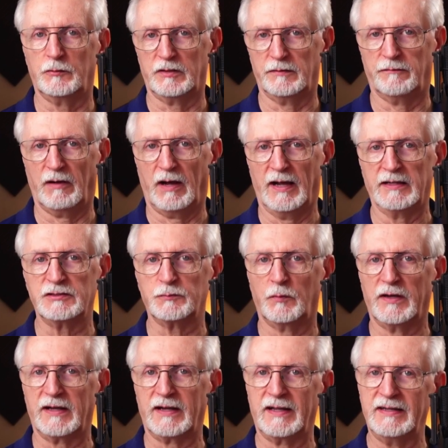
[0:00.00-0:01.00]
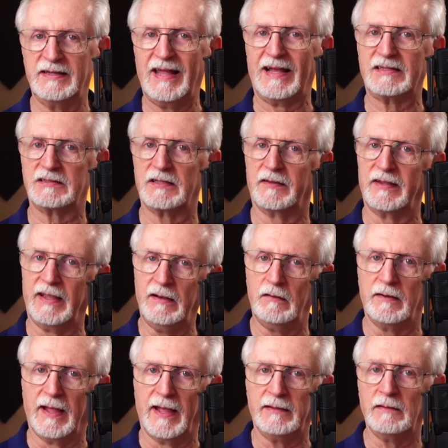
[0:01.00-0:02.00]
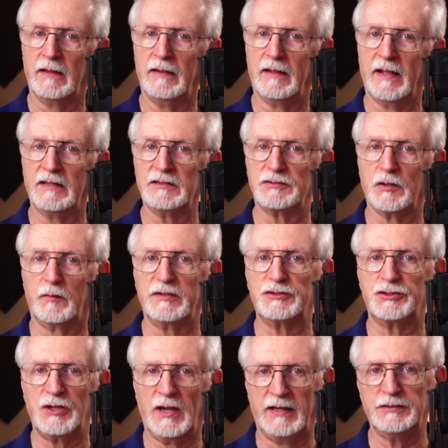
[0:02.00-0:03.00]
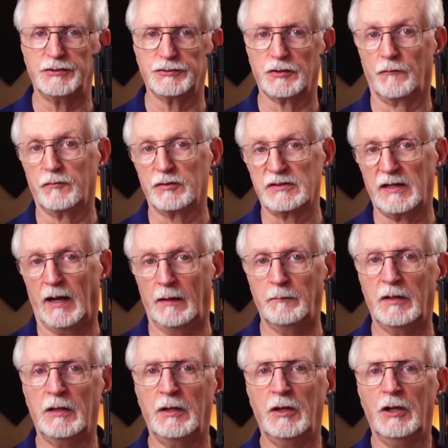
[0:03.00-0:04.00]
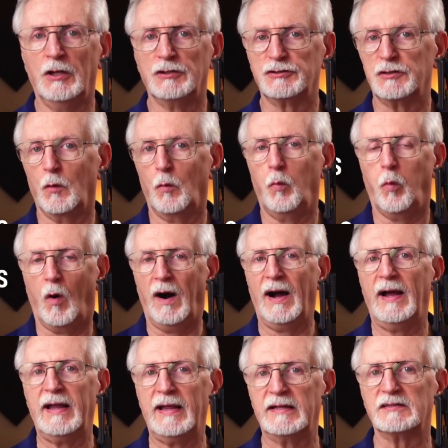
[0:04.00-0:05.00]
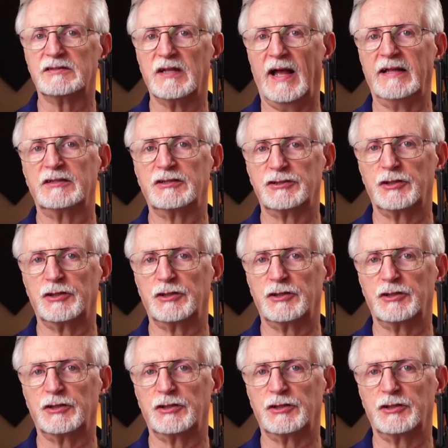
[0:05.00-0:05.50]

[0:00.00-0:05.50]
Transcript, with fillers: to a device when it connects to the internet, and so it changes over time. So why is that